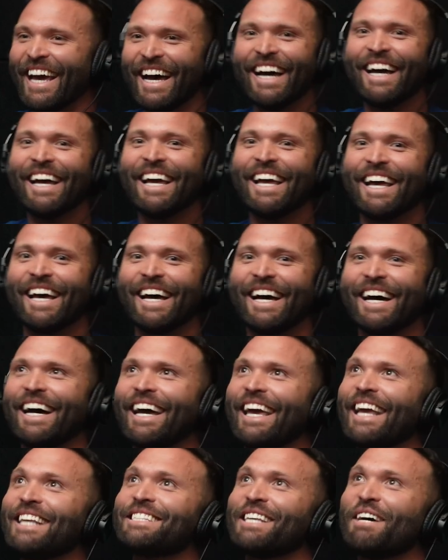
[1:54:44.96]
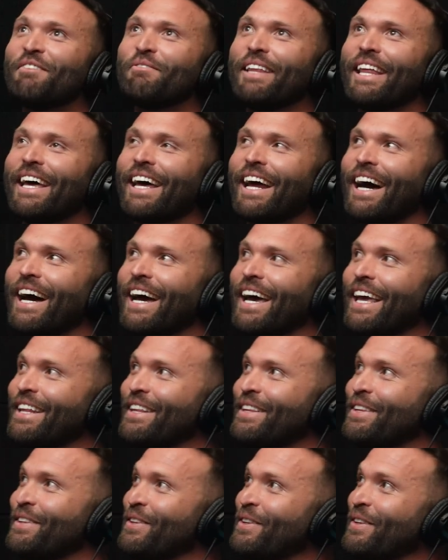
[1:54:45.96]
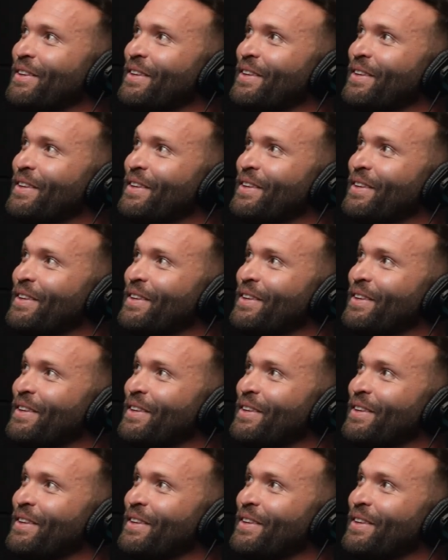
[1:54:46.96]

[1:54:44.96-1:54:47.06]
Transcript: Yeah, it's something that I